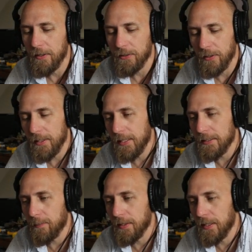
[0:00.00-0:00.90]
So this
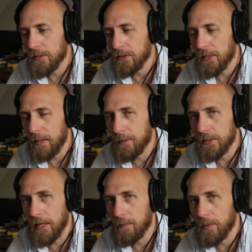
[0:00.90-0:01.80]
has a potential damage
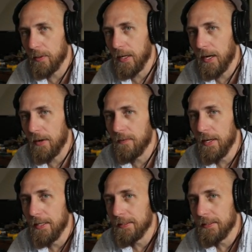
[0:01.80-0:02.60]
output of